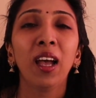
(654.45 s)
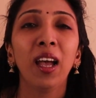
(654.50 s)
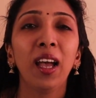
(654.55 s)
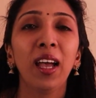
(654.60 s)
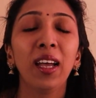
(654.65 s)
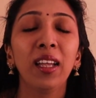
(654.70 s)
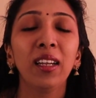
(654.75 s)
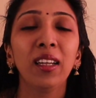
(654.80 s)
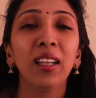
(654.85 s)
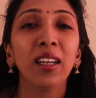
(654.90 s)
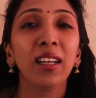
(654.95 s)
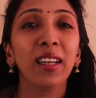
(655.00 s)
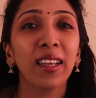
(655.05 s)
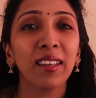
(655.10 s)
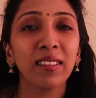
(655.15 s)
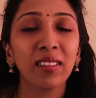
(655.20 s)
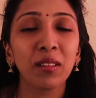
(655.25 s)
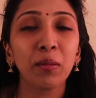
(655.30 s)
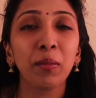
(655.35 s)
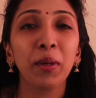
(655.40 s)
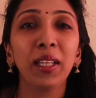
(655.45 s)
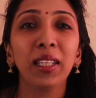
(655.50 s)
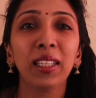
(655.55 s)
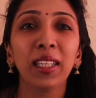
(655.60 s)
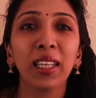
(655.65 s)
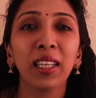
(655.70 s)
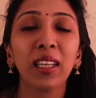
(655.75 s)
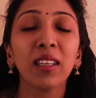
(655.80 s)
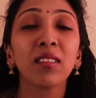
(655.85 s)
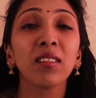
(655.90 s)
And next main
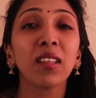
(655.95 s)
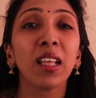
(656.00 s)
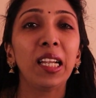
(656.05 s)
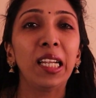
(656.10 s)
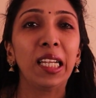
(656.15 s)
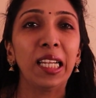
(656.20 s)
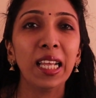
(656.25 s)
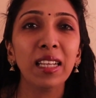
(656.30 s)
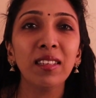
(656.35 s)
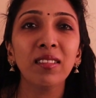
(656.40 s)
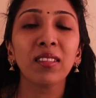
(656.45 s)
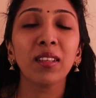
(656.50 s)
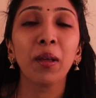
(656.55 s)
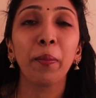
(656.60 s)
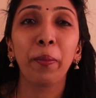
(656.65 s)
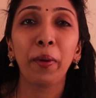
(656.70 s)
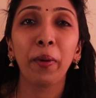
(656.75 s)
thing is, let's